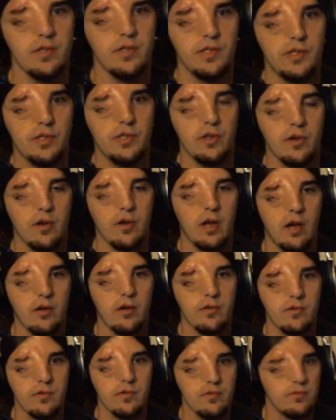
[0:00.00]
you know,
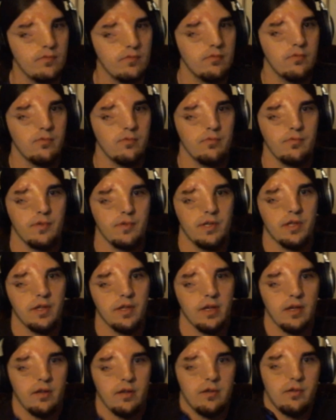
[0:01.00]
how
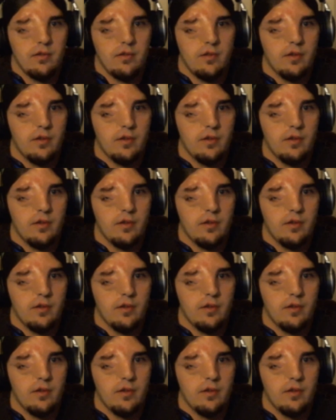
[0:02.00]
really